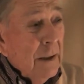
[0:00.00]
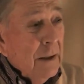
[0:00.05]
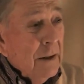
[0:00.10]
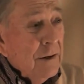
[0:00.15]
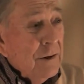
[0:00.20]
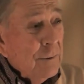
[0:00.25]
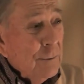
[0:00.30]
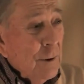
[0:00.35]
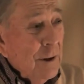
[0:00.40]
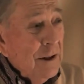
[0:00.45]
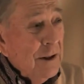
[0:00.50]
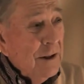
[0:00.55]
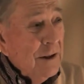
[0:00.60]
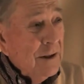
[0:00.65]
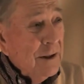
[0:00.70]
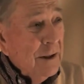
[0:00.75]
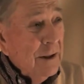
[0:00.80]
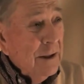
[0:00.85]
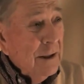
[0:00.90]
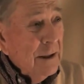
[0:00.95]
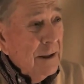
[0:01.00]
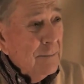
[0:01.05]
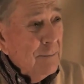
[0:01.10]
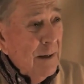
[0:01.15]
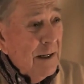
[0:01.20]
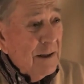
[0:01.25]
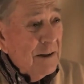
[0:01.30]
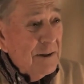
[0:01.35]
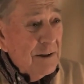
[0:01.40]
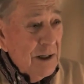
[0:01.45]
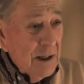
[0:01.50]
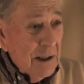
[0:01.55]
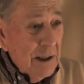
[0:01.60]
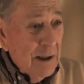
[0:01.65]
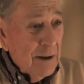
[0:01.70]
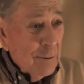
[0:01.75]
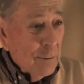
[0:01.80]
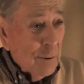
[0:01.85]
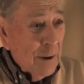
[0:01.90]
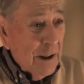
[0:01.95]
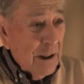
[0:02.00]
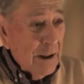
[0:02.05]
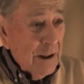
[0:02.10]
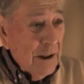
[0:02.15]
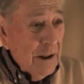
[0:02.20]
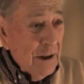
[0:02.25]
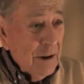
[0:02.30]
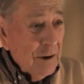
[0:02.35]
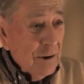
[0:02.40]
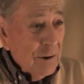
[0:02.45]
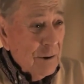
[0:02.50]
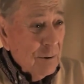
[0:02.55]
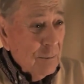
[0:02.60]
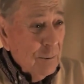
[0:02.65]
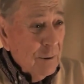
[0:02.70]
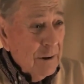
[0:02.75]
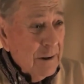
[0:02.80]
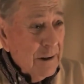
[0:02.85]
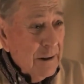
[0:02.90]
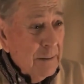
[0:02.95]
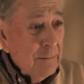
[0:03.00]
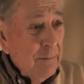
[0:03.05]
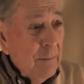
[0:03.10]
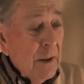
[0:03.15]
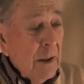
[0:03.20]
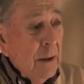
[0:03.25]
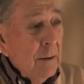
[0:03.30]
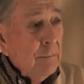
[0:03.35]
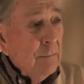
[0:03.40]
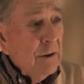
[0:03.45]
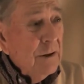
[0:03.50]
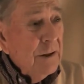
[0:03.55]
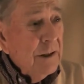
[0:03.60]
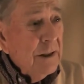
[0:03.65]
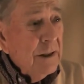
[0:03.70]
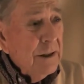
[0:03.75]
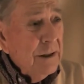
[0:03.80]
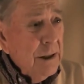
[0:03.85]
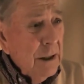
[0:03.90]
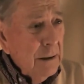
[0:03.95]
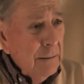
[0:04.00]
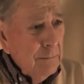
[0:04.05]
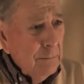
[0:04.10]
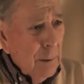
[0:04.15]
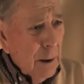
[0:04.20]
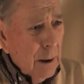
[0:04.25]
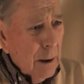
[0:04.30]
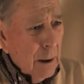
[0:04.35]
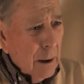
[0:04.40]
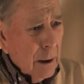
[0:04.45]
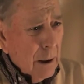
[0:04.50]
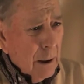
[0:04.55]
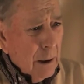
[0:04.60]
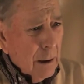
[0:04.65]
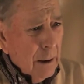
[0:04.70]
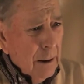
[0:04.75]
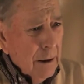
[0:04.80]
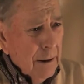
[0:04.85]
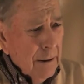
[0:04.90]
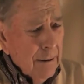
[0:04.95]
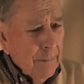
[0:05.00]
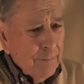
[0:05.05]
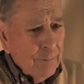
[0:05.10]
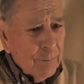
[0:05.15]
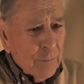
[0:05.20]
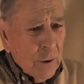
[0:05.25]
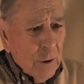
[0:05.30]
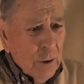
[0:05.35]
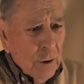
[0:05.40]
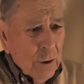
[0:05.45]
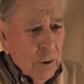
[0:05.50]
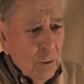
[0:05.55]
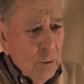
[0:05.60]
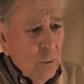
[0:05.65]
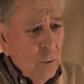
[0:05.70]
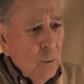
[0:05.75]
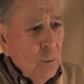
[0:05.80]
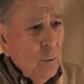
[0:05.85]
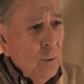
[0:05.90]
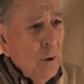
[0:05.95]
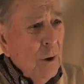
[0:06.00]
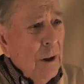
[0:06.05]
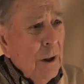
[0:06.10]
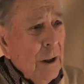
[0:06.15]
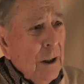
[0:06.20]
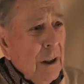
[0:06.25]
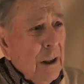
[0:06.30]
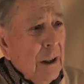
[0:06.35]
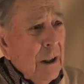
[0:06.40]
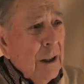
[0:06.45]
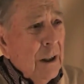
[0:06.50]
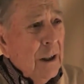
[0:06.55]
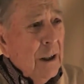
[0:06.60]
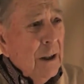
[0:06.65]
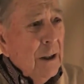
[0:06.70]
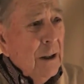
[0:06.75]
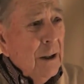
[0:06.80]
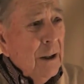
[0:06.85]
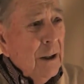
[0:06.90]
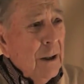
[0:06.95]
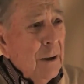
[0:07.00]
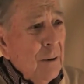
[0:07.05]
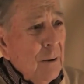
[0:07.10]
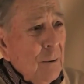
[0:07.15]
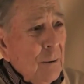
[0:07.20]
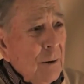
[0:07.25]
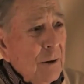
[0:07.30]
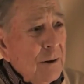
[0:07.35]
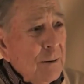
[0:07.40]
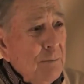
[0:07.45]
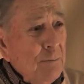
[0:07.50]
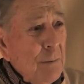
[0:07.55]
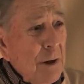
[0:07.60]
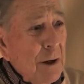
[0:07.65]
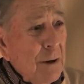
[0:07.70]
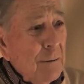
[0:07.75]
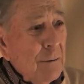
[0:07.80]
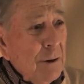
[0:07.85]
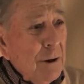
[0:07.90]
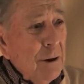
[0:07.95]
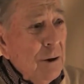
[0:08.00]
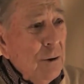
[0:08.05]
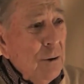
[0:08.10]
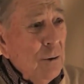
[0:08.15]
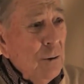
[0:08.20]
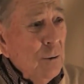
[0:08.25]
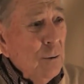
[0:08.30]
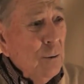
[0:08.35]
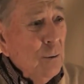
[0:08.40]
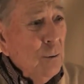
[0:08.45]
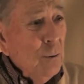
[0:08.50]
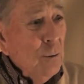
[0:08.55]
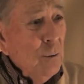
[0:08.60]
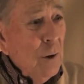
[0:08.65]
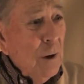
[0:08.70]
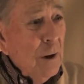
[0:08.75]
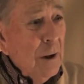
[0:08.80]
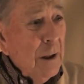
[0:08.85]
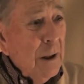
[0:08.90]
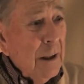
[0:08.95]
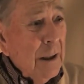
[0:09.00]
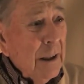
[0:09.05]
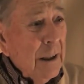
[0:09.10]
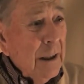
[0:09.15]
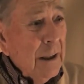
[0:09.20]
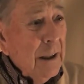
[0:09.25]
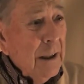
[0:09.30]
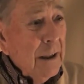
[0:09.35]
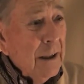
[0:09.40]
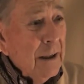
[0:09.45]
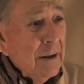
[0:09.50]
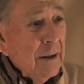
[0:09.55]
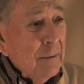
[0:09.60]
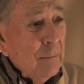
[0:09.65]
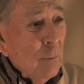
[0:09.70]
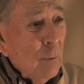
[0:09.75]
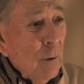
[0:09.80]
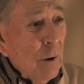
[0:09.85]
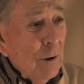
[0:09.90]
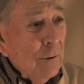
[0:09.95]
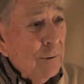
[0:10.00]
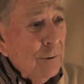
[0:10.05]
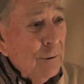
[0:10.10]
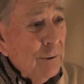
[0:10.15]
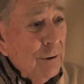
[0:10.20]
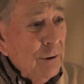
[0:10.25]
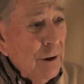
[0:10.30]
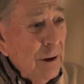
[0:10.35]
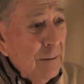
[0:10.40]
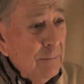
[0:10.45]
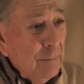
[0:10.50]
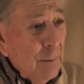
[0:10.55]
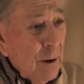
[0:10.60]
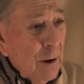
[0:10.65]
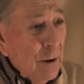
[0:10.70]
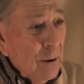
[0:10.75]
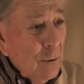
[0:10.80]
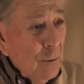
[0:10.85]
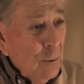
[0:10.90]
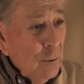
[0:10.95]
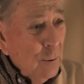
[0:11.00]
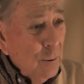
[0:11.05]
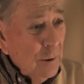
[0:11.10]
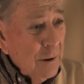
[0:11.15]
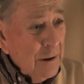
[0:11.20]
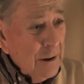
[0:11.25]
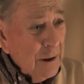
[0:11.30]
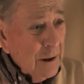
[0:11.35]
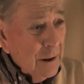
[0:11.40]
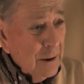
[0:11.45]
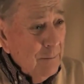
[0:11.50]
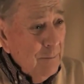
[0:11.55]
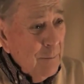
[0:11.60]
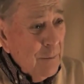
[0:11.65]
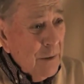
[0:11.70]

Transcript: strange things, my second grade teacher was Mrs. Dunbar, who was married to a Walter Dunbar, who was a